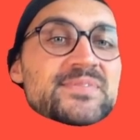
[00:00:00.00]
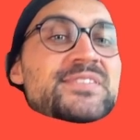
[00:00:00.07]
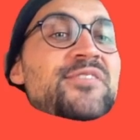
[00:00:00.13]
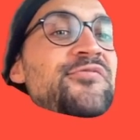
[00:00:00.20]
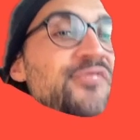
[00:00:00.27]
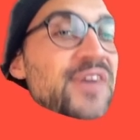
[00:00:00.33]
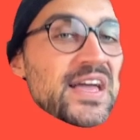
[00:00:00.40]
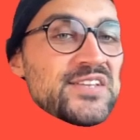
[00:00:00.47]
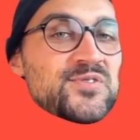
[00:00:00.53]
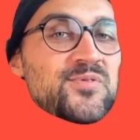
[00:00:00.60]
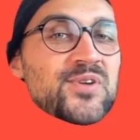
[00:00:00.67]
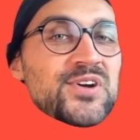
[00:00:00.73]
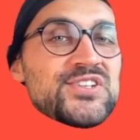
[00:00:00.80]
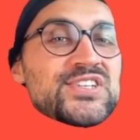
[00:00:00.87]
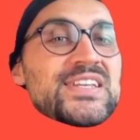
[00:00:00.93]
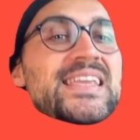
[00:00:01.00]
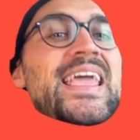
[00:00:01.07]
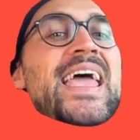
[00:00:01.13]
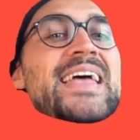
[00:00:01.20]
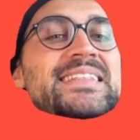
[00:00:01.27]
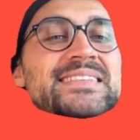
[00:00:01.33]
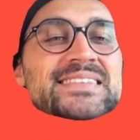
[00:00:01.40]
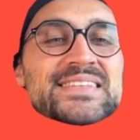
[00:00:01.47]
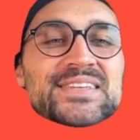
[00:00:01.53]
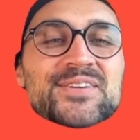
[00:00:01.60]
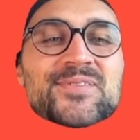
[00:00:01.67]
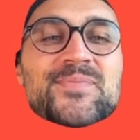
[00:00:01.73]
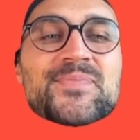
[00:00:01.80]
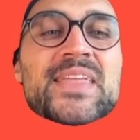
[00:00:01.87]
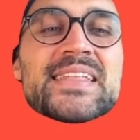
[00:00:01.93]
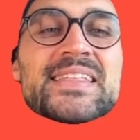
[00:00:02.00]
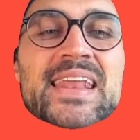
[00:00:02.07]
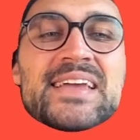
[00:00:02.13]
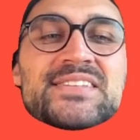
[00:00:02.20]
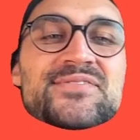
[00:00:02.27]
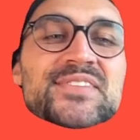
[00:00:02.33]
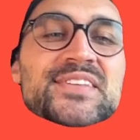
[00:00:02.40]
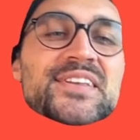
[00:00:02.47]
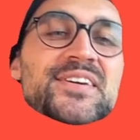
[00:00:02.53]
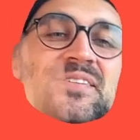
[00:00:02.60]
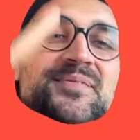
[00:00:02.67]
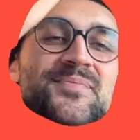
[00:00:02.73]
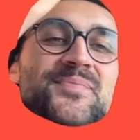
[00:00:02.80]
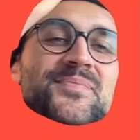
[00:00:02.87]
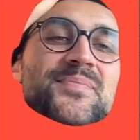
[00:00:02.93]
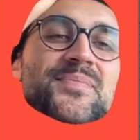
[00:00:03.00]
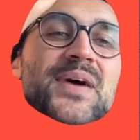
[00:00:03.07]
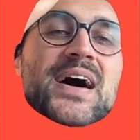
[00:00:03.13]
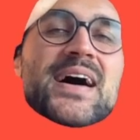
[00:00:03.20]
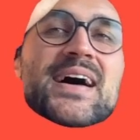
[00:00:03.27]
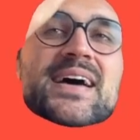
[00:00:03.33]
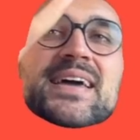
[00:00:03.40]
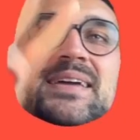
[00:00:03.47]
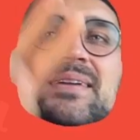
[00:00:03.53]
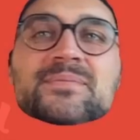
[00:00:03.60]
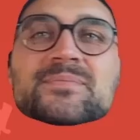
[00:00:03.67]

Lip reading: So thanks for watching and see you in the next video. Bye.